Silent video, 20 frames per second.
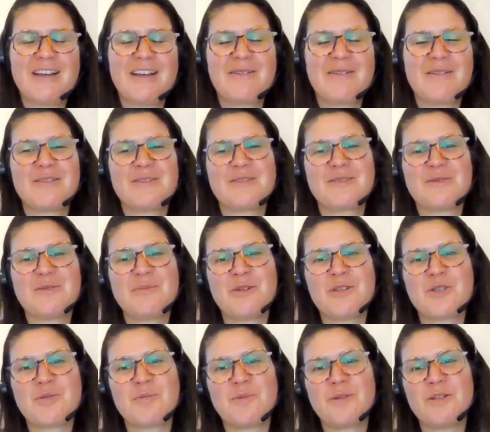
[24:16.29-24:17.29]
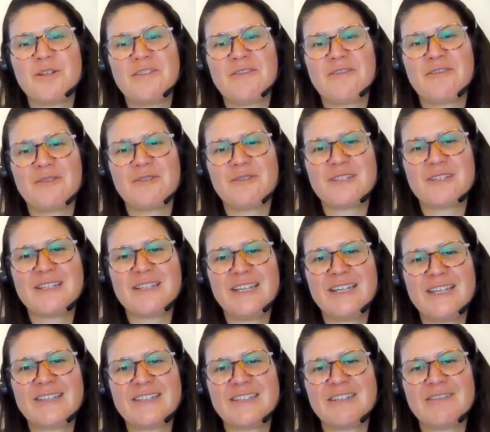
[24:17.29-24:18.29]
uh, so much beautiful
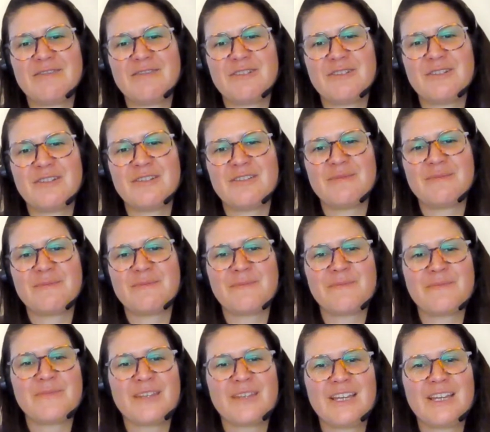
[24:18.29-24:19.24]
things, even